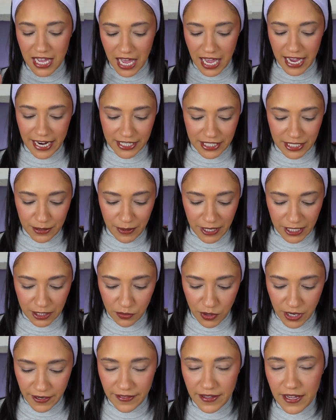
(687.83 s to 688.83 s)
I actually
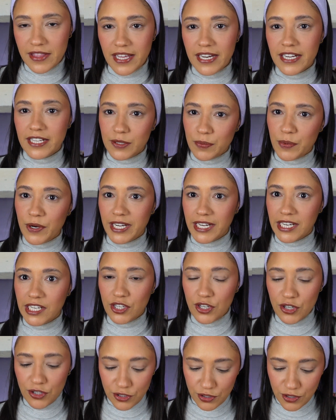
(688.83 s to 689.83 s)
picked one that is pretty
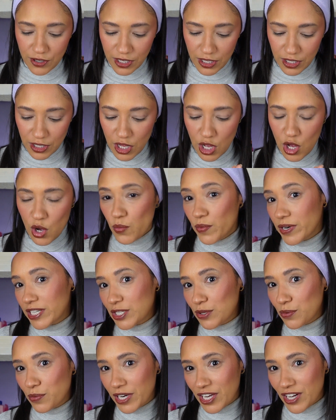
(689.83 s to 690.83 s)
neutral,
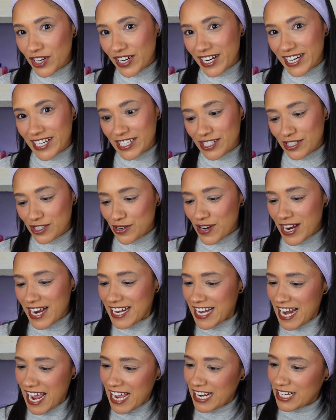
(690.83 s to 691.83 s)
which we are going to
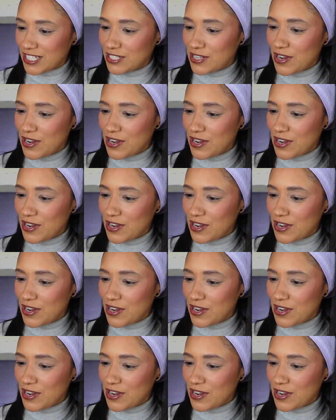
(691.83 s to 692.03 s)
try next.